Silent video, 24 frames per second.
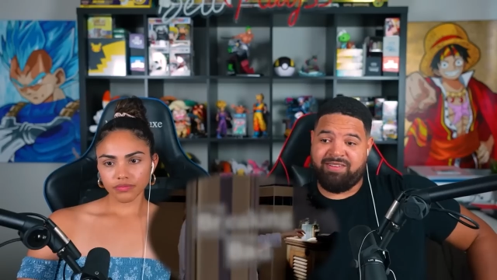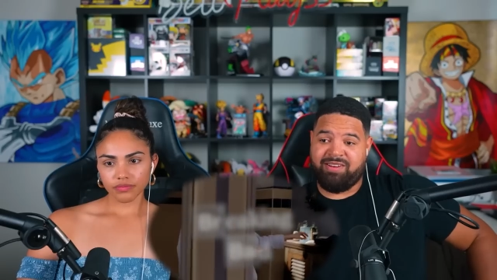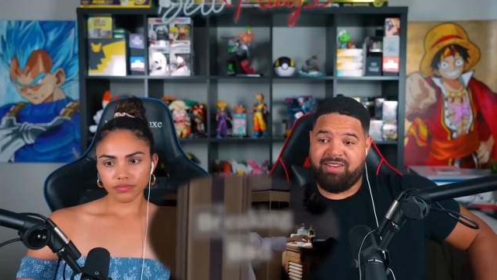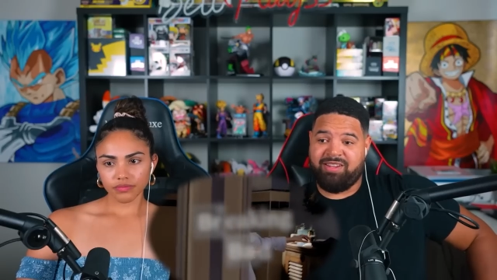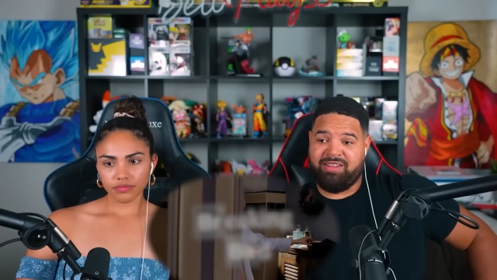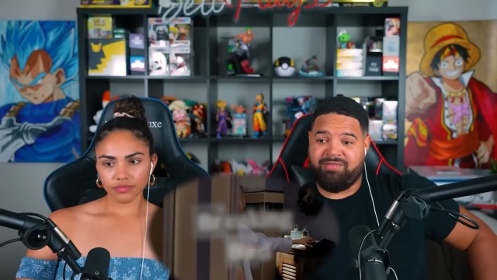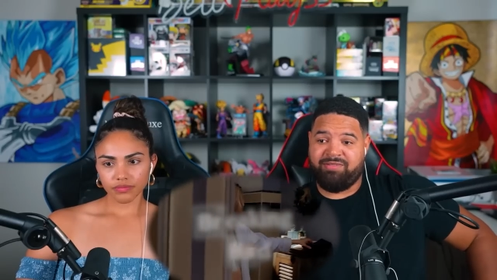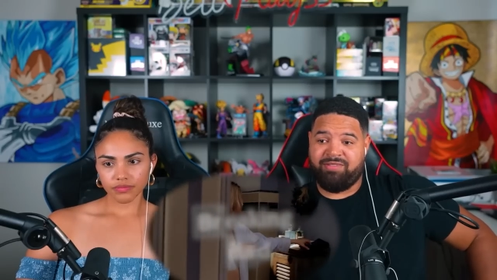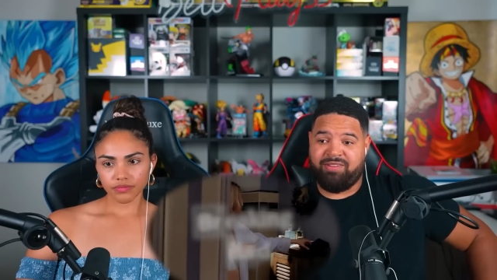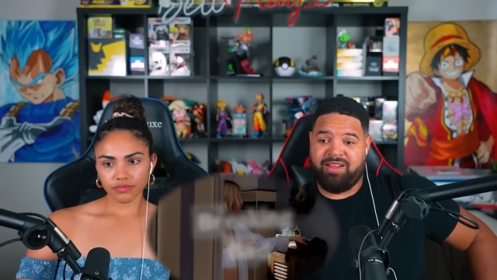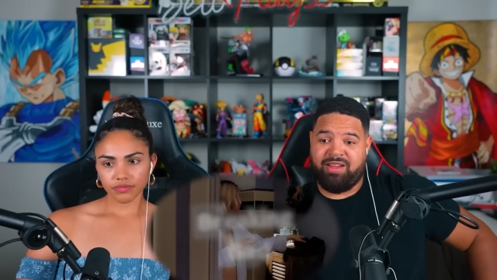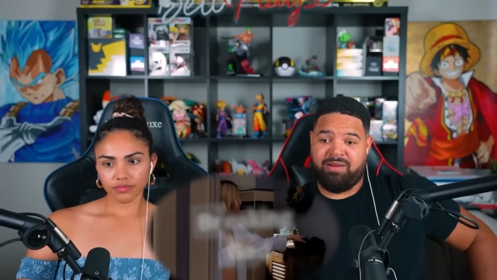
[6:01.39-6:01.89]
Speaker 1: a
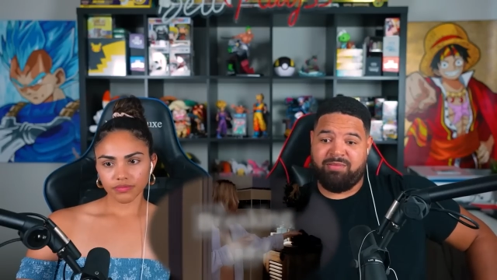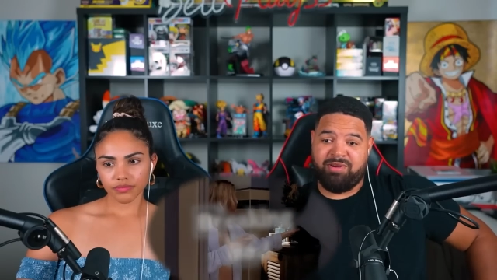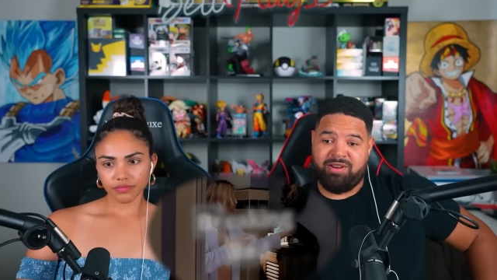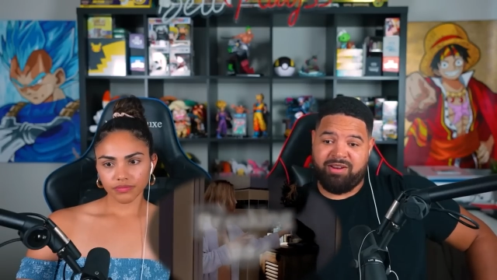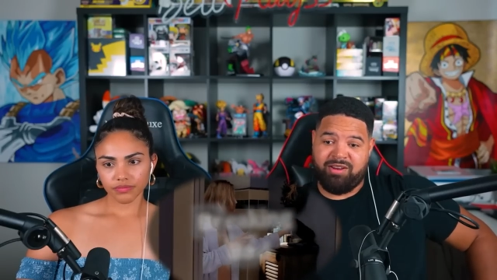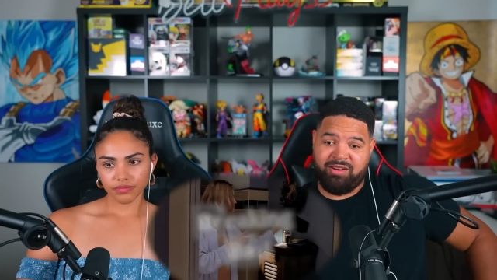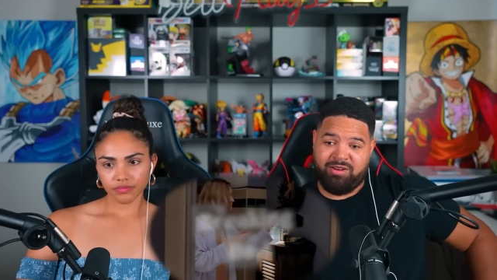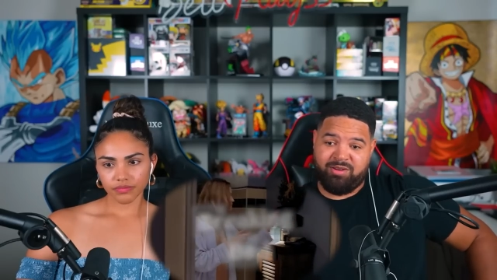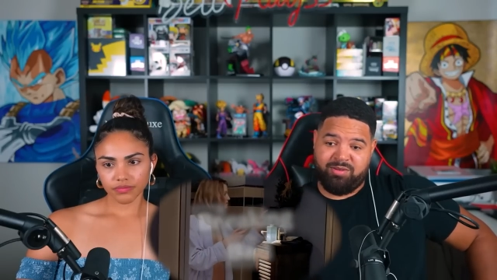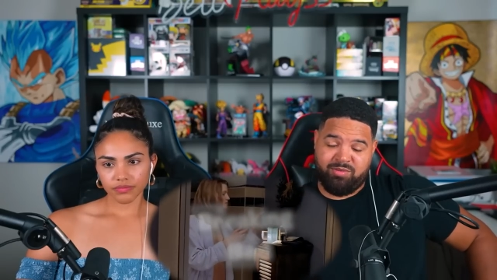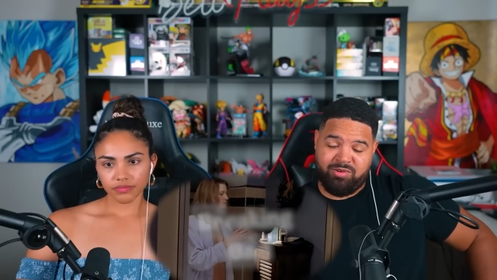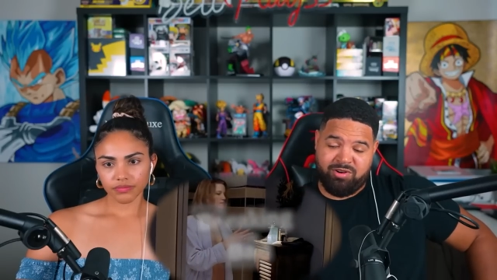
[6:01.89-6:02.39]
need for that money
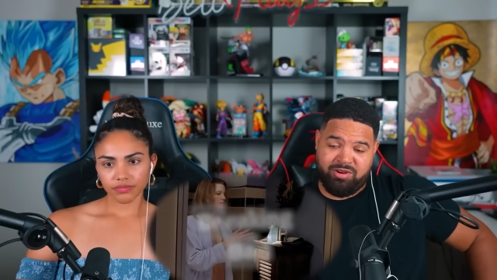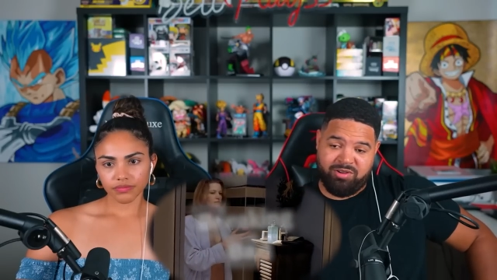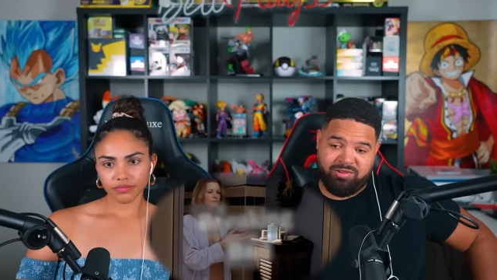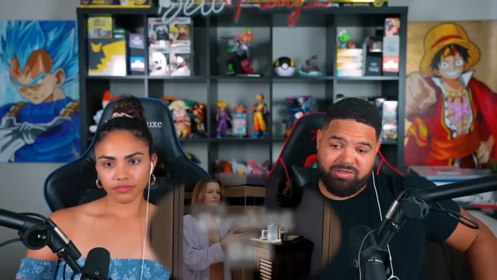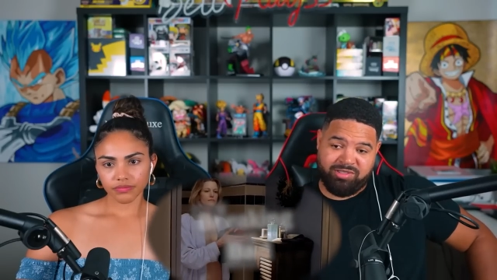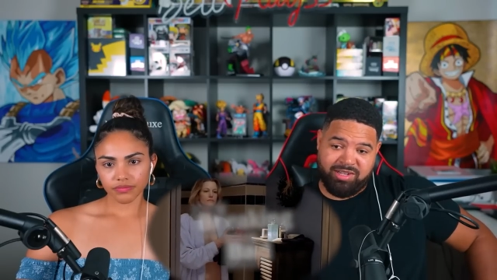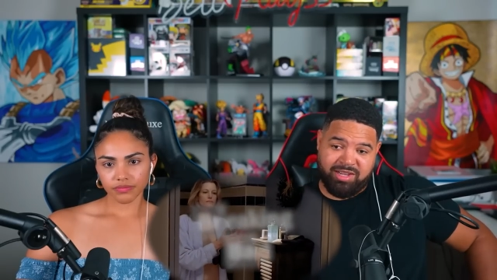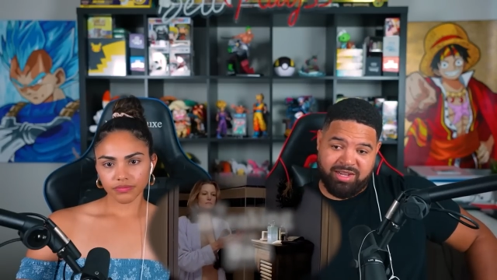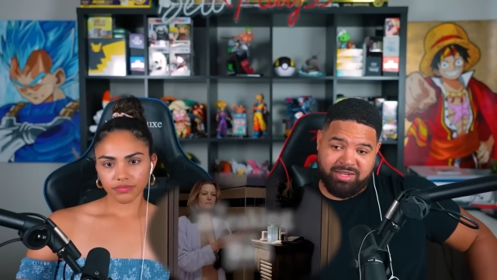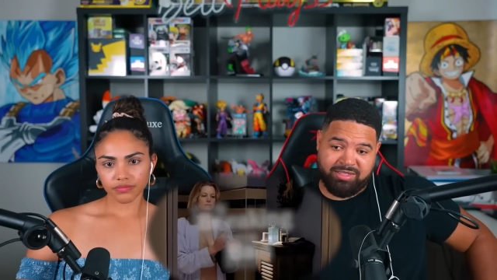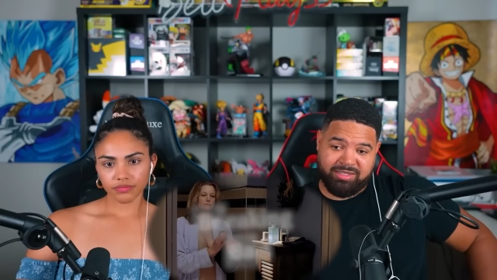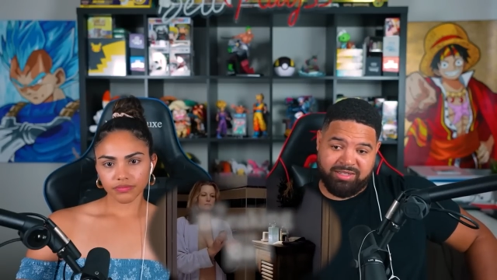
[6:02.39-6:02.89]
no more, those
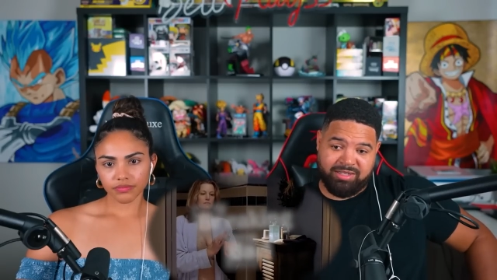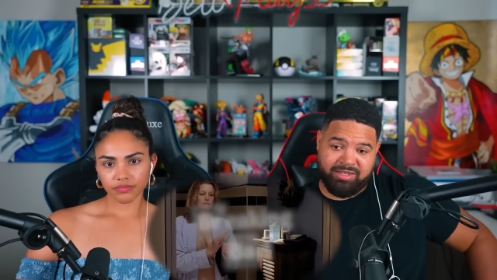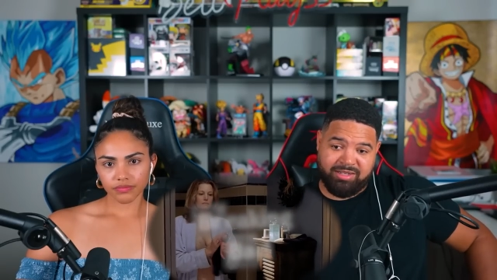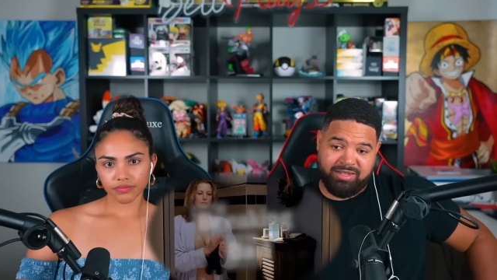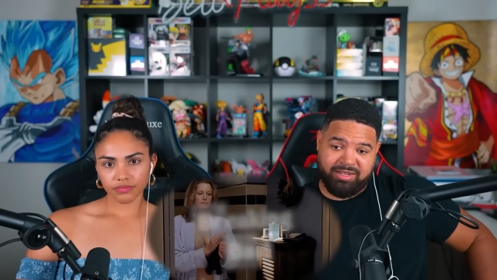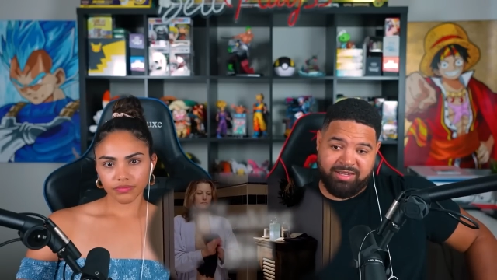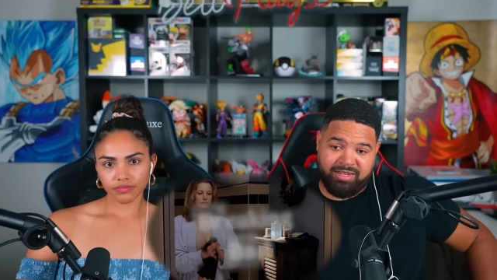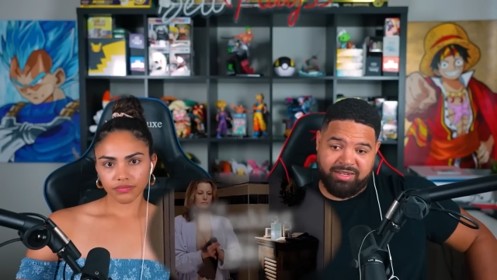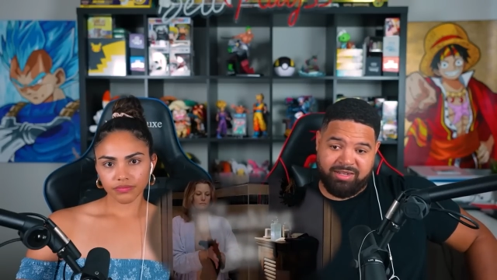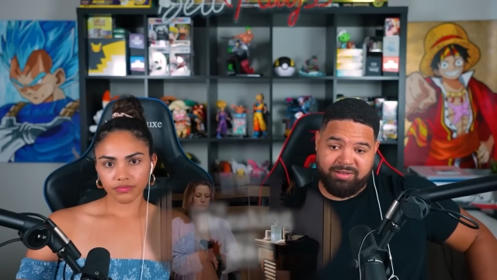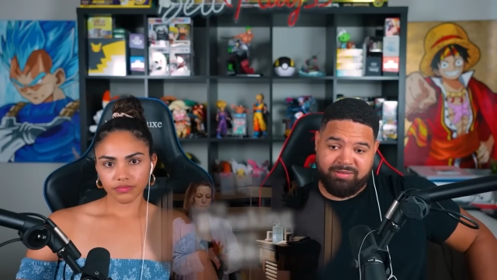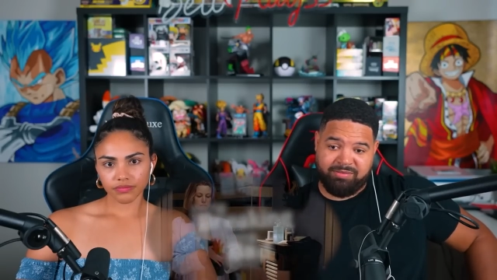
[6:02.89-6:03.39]
guys are
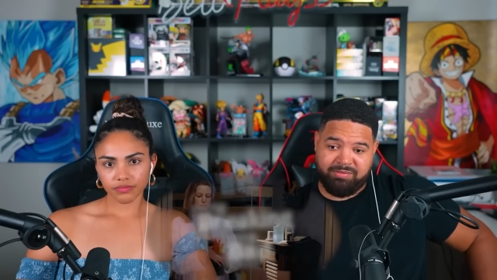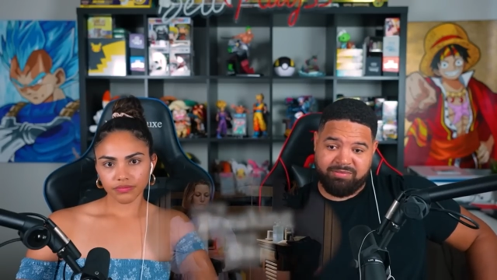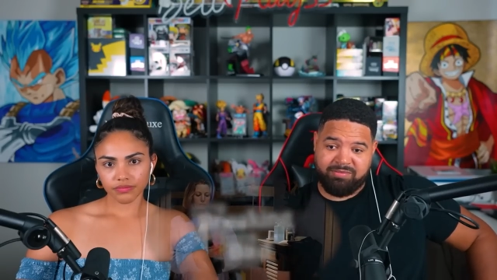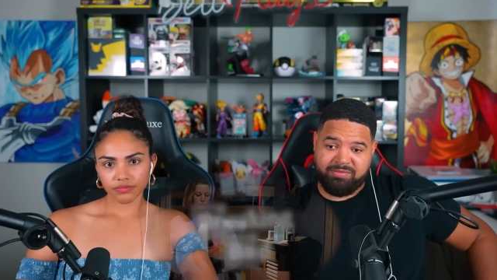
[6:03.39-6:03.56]
dead.